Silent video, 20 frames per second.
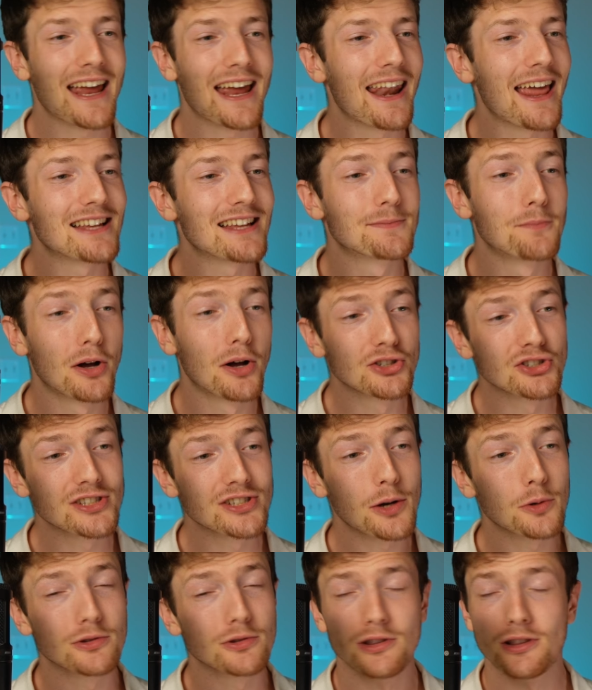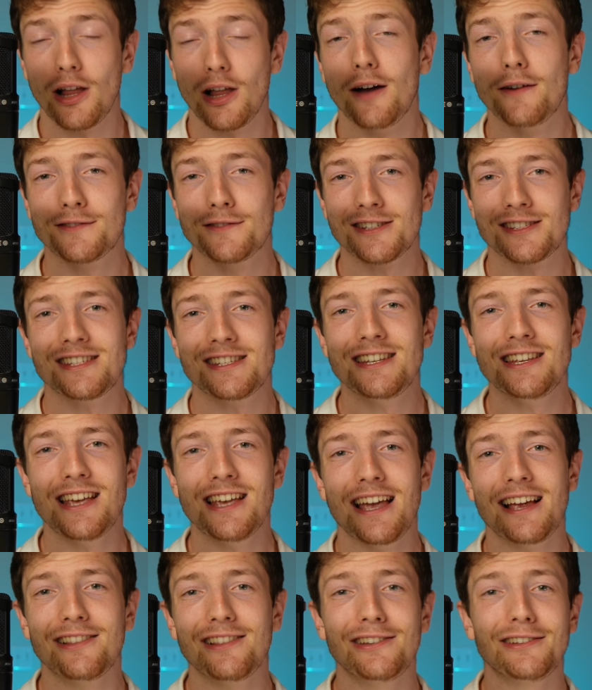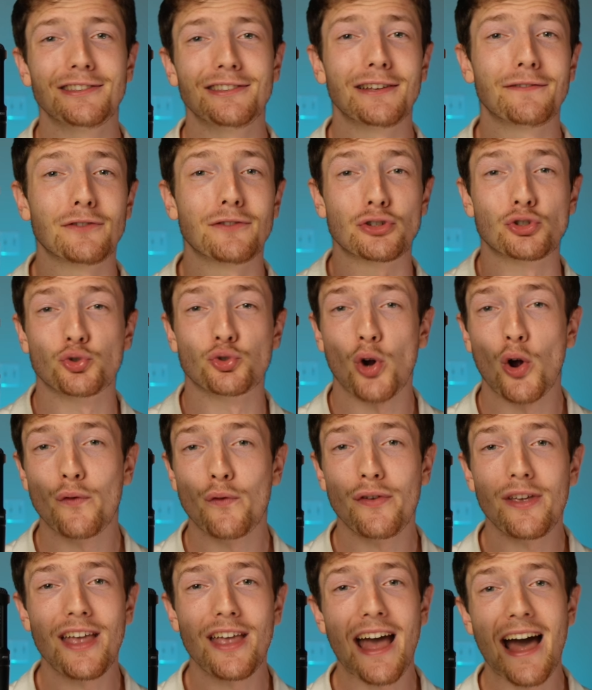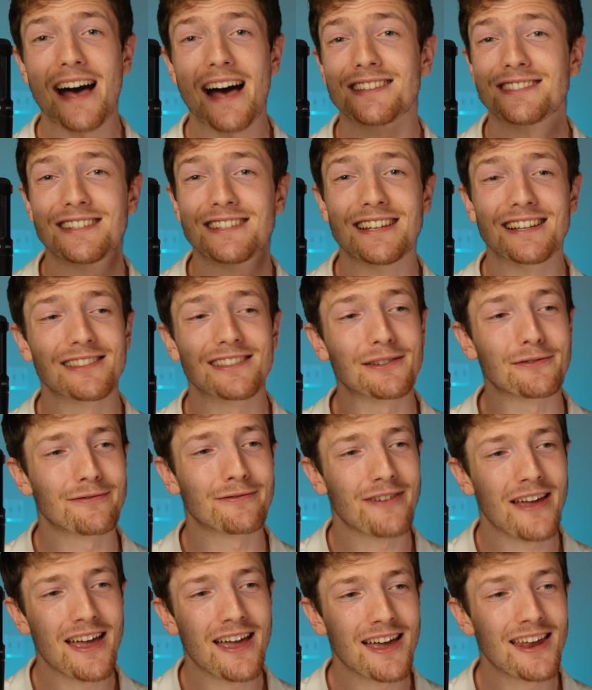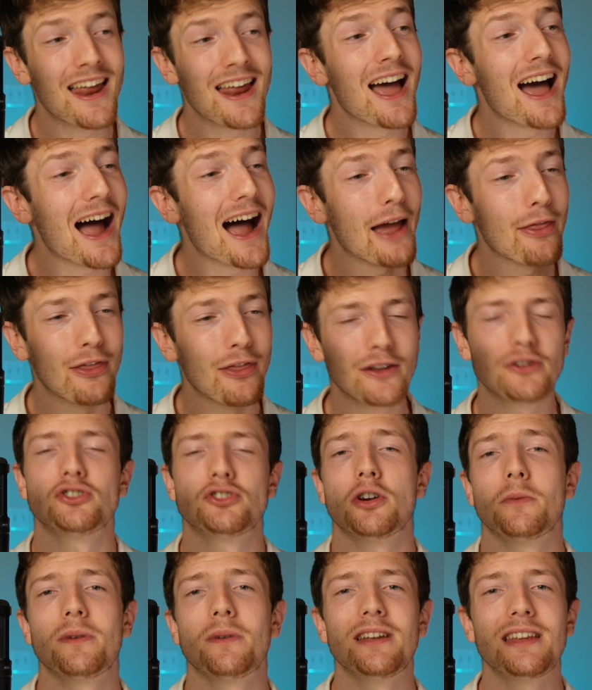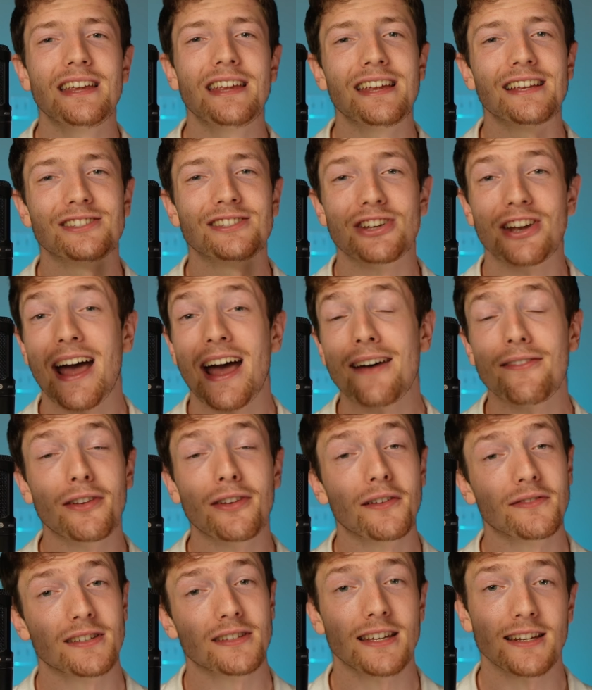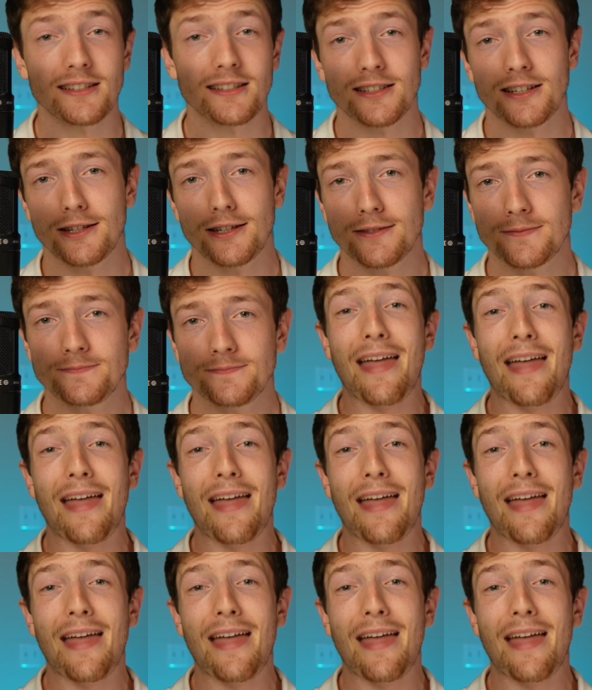And as much as I would love to see England lift the trophy as an England fan, I think Germany is going to have enough to get it done.